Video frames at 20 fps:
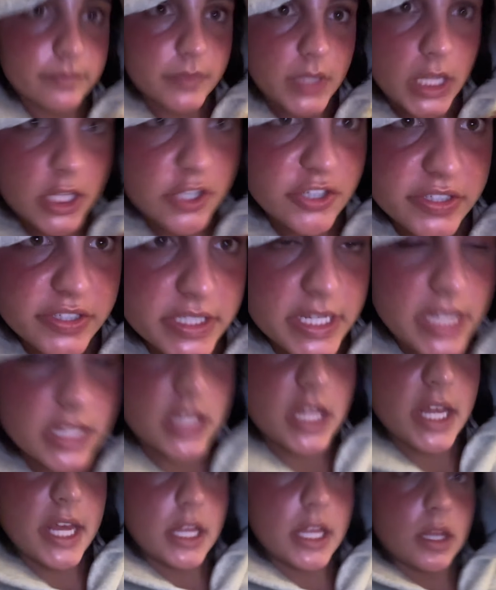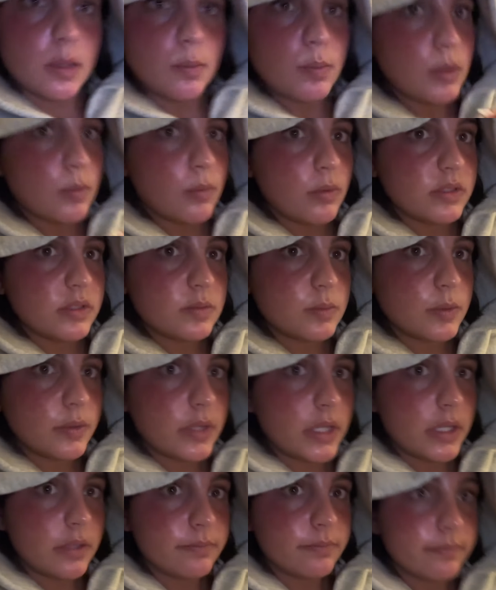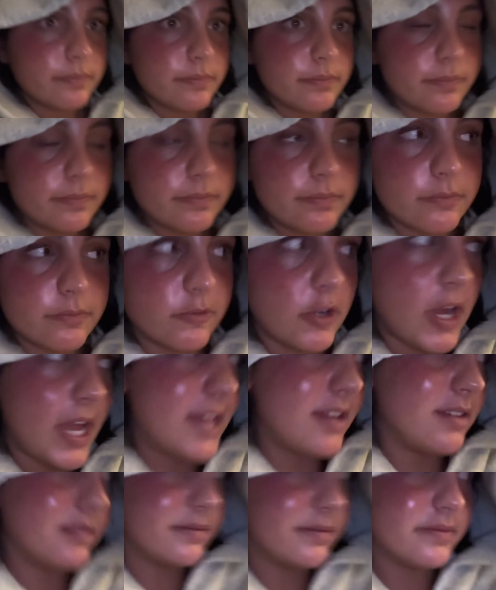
just get the Hailey Bieber smoothie, right?